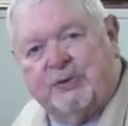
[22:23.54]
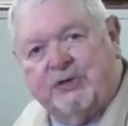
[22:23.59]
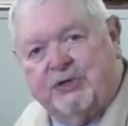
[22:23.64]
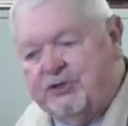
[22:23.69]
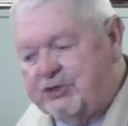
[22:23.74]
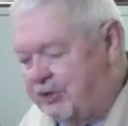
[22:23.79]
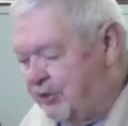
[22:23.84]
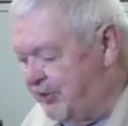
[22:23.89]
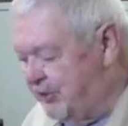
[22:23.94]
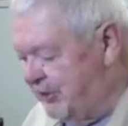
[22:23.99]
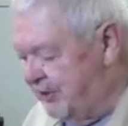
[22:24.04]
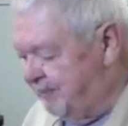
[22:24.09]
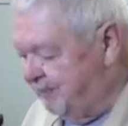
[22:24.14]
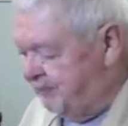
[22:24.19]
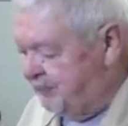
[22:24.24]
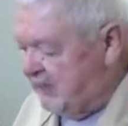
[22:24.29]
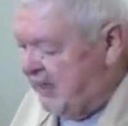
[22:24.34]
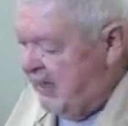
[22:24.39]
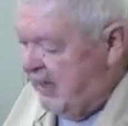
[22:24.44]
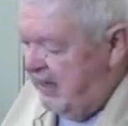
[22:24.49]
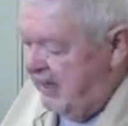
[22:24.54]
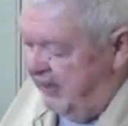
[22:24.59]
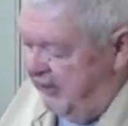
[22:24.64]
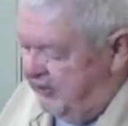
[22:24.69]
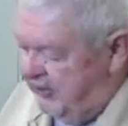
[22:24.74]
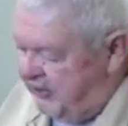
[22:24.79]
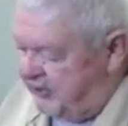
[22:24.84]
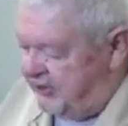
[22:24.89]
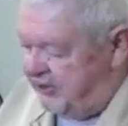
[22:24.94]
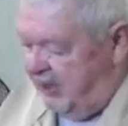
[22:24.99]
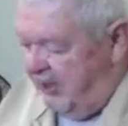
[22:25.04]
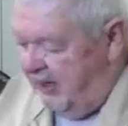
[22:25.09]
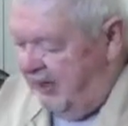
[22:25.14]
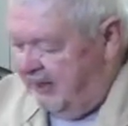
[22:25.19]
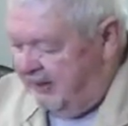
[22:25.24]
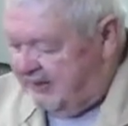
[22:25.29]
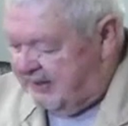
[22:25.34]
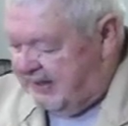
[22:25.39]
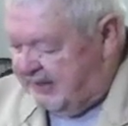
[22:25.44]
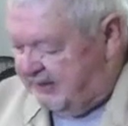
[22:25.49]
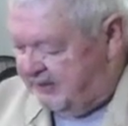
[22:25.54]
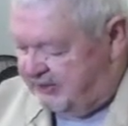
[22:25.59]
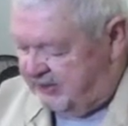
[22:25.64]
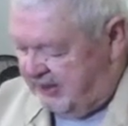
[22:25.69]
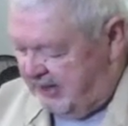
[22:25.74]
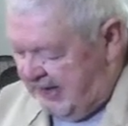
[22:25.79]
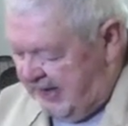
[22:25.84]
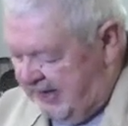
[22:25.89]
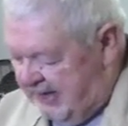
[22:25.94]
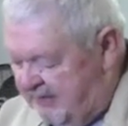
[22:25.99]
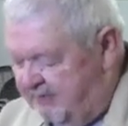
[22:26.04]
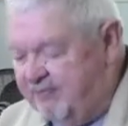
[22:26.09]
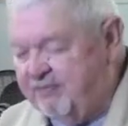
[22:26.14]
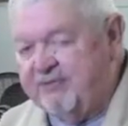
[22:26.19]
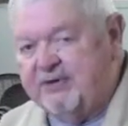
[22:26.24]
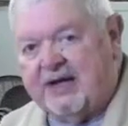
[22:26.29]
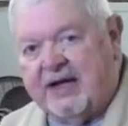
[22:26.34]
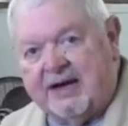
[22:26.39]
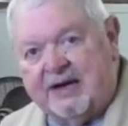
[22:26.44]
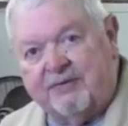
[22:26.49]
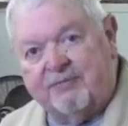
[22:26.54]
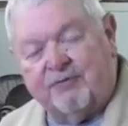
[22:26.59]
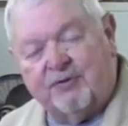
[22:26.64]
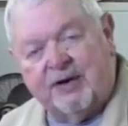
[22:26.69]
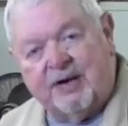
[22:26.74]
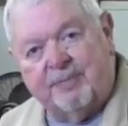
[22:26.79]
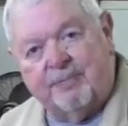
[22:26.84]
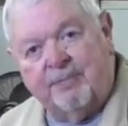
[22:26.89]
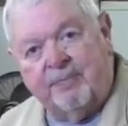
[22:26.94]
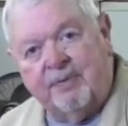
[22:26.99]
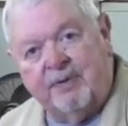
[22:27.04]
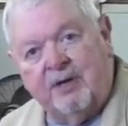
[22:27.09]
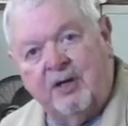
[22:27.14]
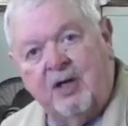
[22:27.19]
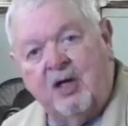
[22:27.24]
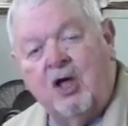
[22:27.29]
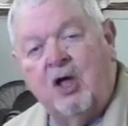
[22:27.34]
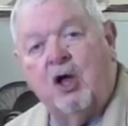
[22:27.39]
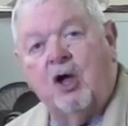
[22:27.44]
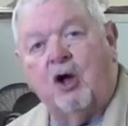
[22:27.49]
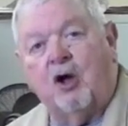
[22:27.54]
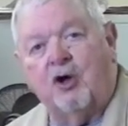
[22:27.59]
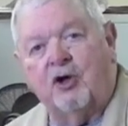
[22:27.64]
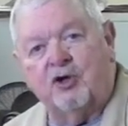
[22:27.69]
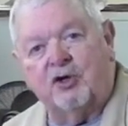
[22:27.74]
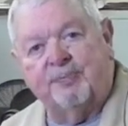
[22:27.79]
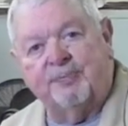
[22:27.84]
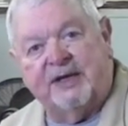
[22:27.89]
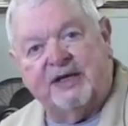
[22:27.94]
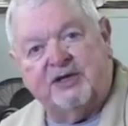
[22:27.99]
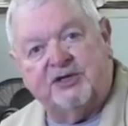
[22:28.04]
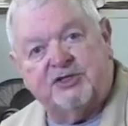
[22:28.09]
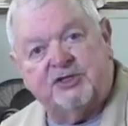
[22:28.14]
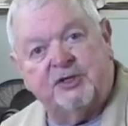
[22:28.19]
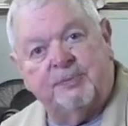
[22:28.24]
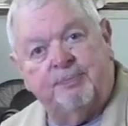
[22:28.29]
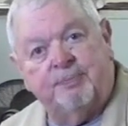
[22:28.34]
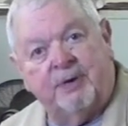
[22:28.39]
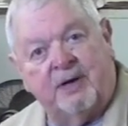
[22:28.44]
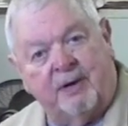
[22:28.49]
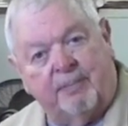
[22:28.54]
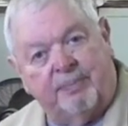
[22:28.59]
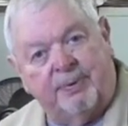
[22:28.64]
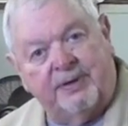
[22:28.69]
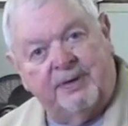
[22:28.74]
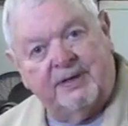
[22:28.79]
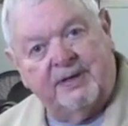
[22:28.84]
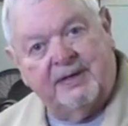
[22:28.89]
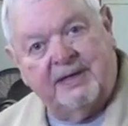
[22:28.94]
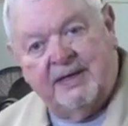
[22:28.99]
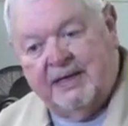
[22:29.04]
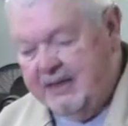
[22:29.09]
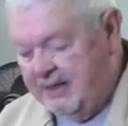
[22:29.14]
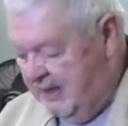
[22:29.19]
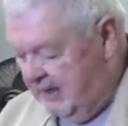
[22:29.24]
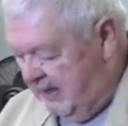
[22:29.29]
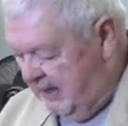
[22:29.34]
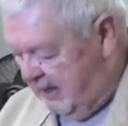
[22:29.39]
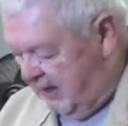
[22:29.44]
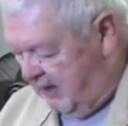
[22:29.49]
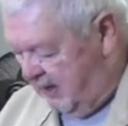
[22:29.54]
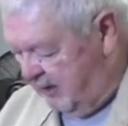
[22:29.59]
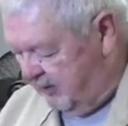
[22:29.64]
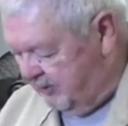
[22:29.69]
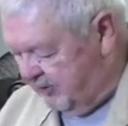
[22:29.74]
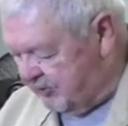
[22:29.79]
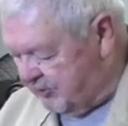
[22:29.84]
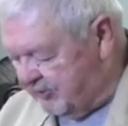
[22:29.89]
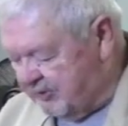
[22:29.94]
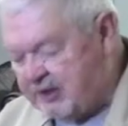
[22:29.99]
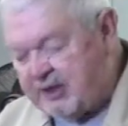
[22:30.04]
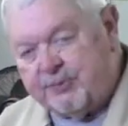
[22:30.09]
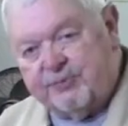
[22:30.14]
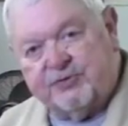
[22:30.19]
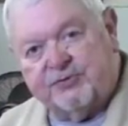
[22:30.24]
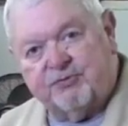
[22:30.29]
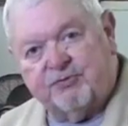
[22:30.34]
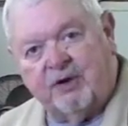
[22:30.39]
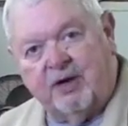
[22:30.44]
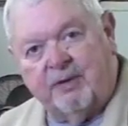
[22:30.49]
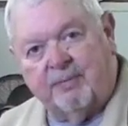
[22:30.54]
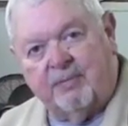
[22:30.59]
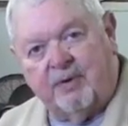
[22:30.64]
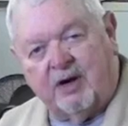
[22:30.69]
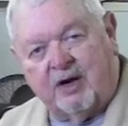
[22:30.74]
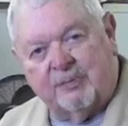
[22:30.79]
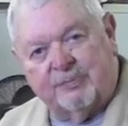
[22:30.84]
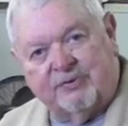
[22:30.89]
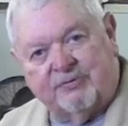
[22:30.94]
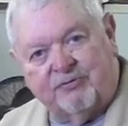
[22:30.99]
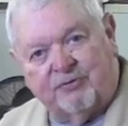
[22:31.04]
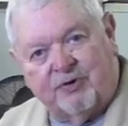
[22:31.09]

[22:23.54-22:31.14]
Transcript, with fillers: want to show you. This takes a diaphragm oil-based pump. Uh, this one comes from Harbor